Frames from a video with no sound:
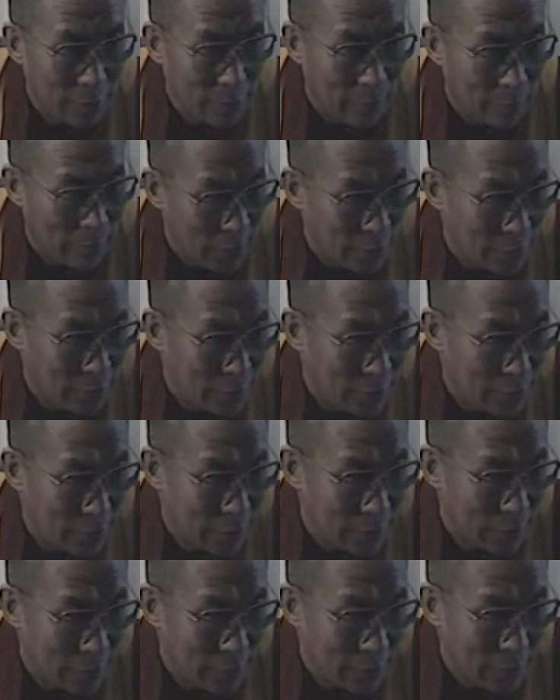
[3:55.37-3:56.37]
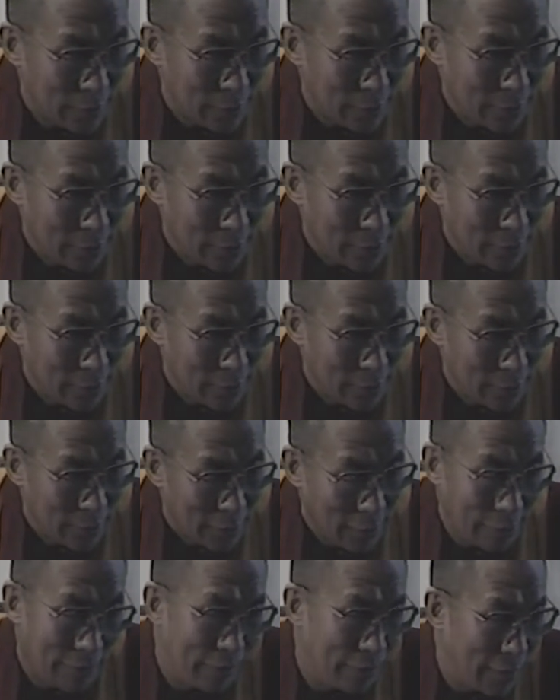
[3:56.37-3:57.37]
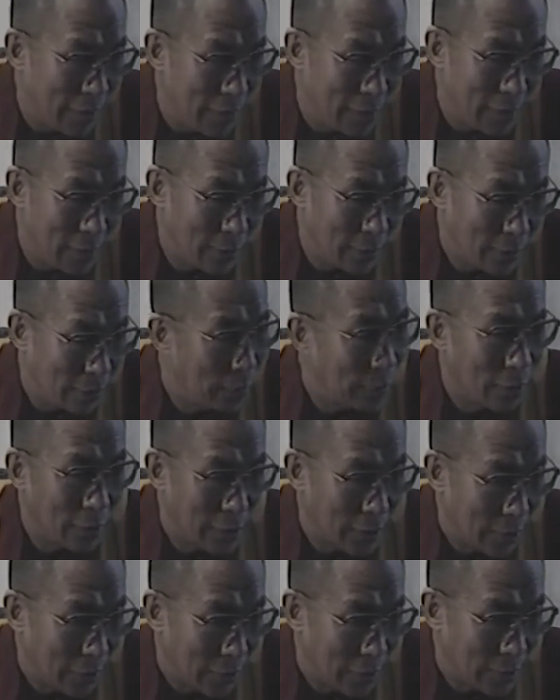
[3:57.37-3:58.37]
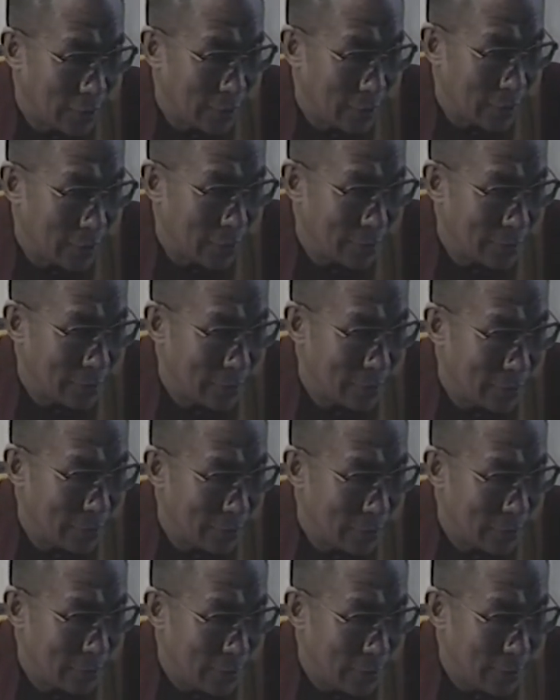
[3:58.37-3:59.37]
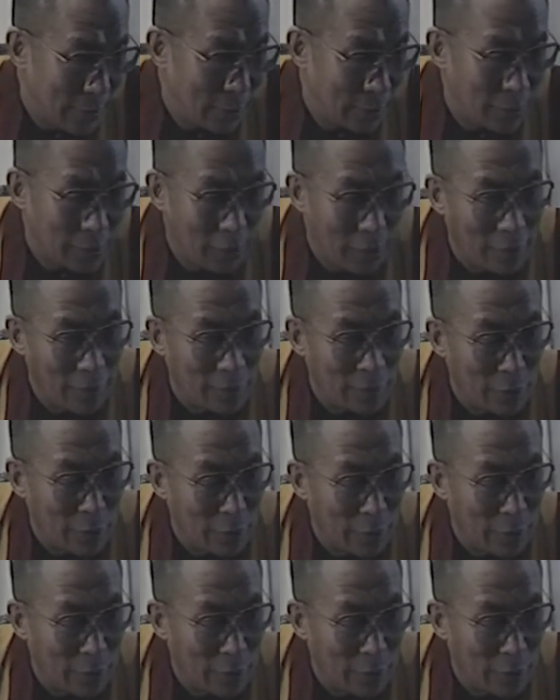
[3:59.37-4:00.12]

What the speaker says: best. If fail, no regret. Right from the